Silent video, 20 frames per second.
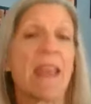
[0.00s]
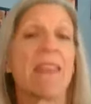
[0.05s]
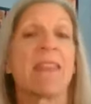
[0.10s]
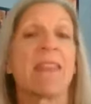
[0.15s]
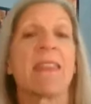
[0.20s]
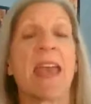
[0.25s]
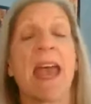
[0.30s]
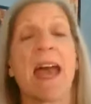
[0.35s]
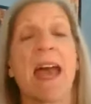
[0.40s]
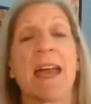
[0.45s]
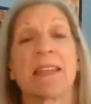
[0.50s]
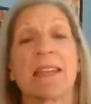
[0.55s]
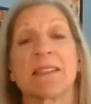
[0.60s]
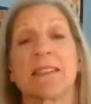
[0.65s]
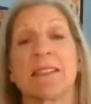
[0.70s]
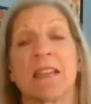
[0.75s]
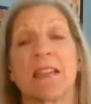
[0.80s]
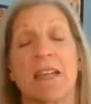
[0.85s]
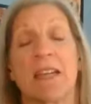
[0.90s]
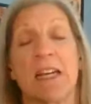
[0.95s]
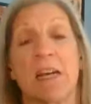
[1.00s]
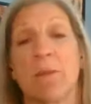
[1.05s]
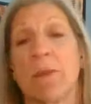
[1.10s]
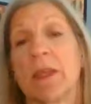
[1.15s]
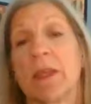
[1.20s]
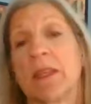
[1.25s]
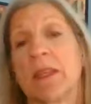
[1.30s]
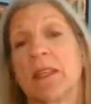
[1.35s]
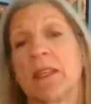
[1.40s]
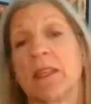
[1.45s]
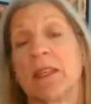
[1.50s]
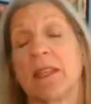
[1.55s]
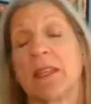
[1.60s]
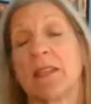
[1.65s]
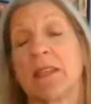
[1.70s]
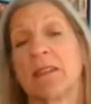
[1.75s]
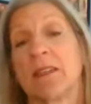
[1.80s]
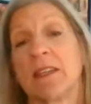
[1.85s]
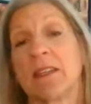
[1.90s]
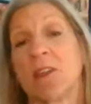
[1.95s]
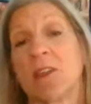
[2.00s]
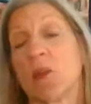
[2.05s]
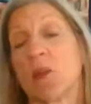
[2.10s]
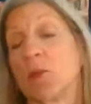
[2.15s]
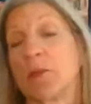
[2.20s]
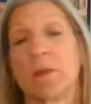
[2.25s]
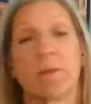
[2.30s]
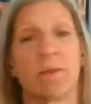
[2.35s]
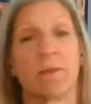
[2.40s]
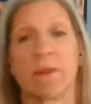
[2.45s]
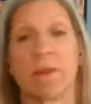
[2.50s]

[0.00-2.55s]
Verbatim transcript: that um, you know,